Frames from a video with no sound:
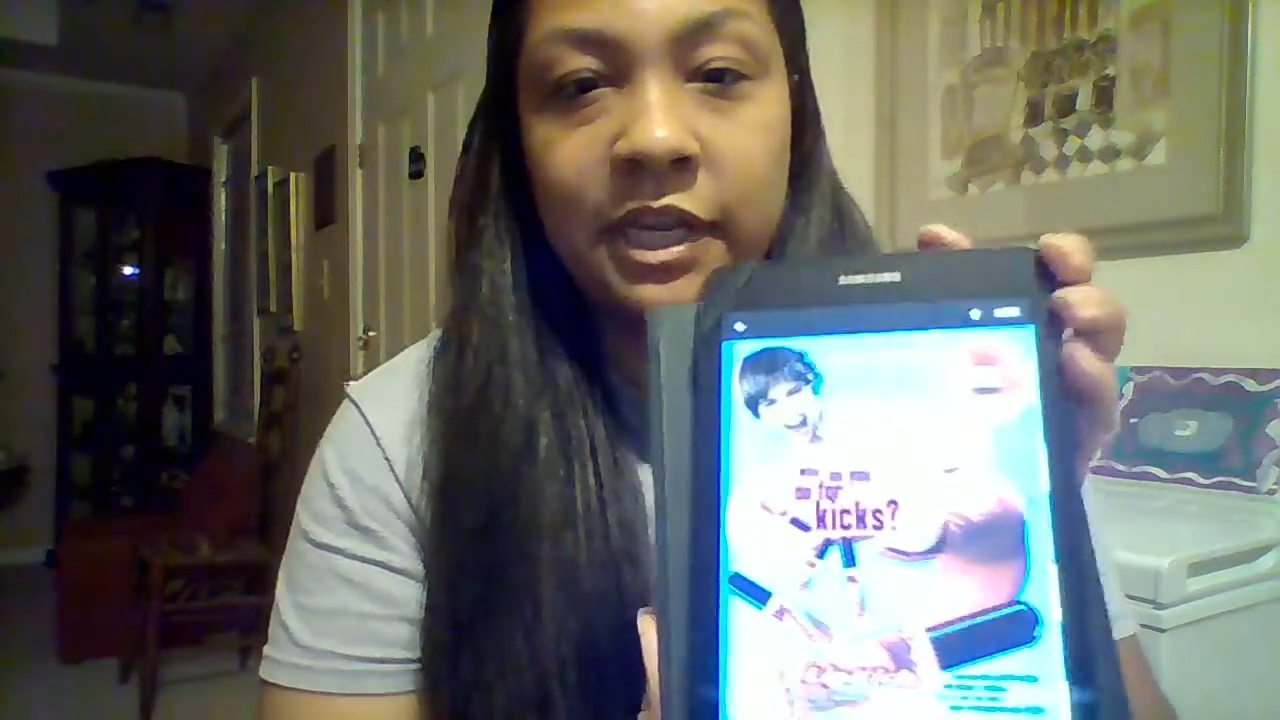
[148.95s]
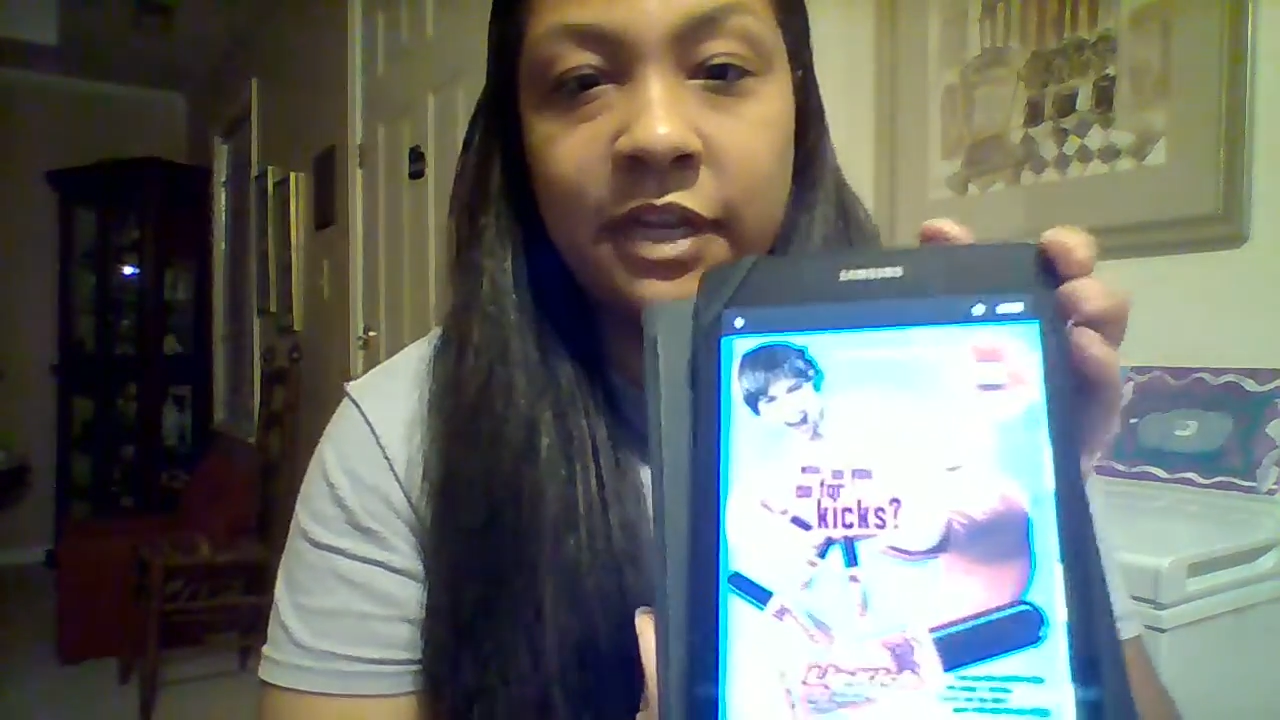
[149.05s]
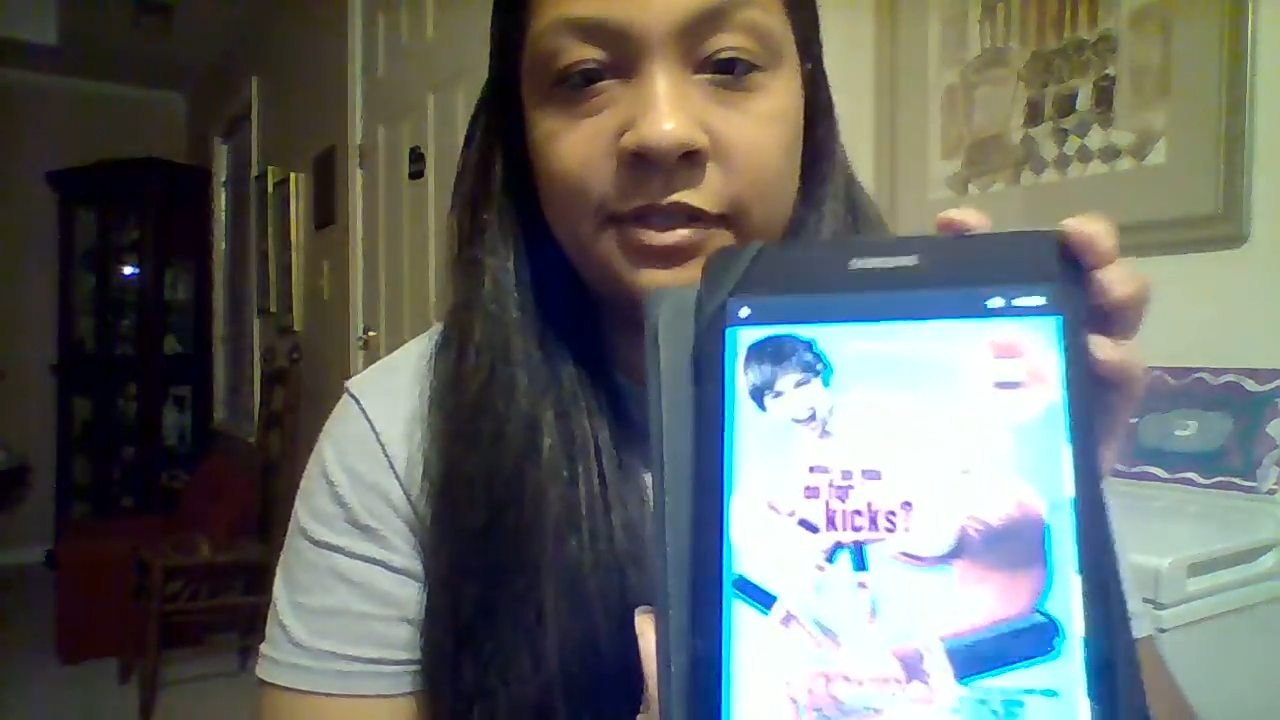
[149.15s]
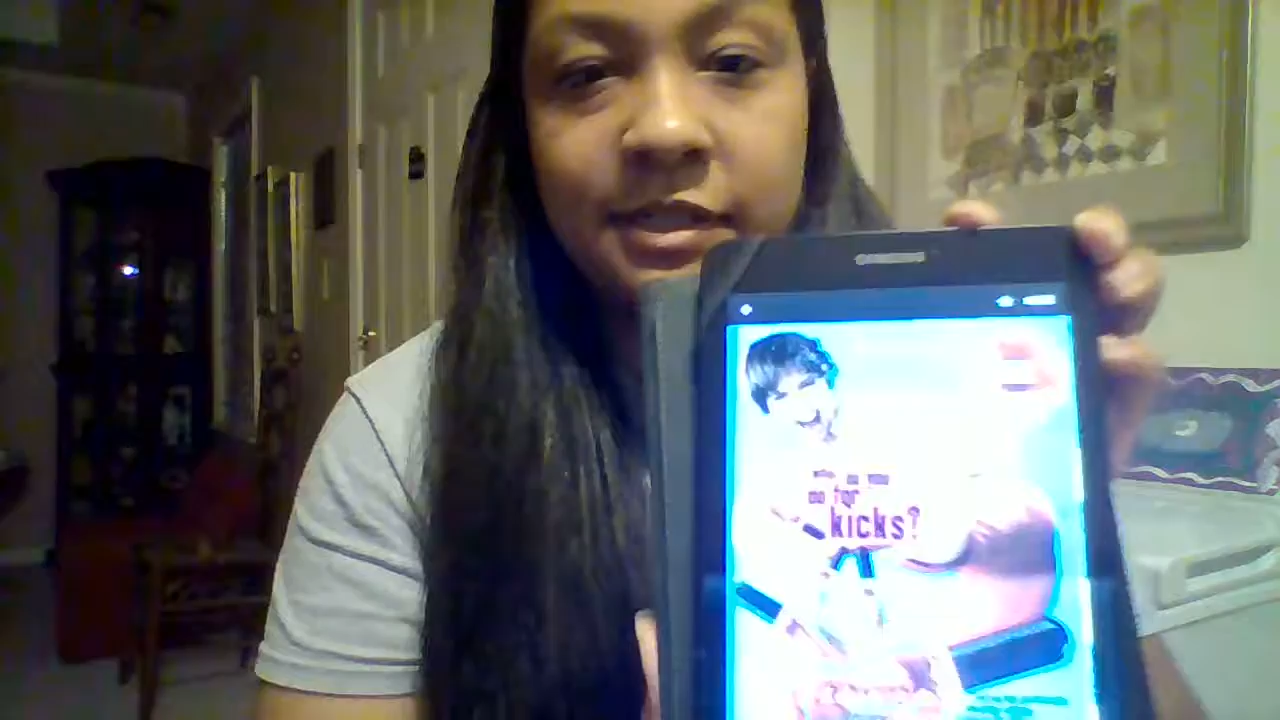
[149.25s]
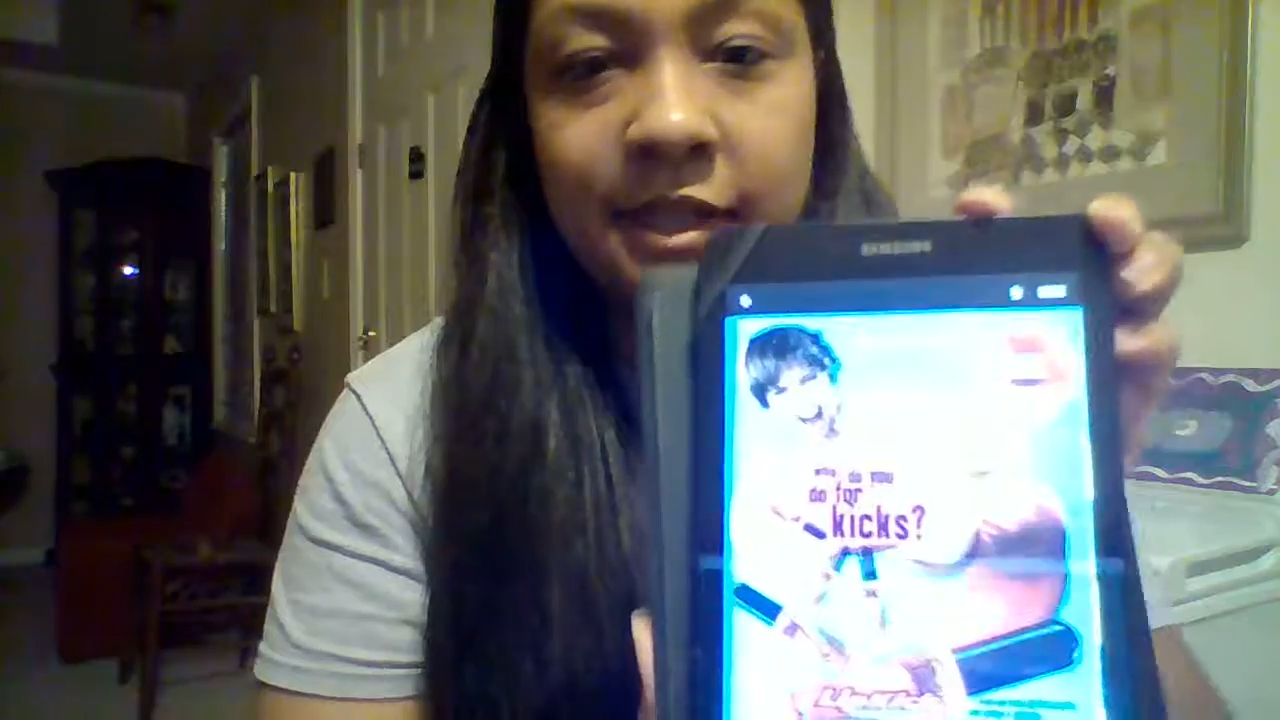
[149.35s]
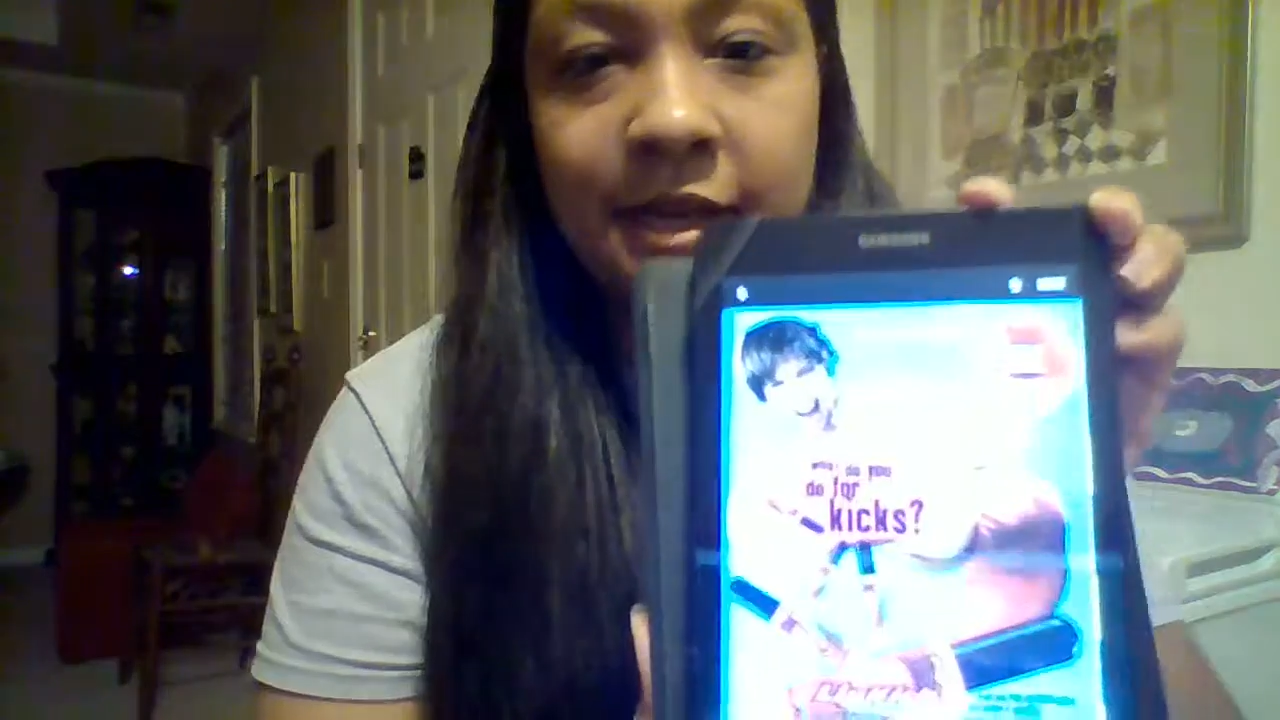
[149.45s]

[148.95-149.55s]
used in the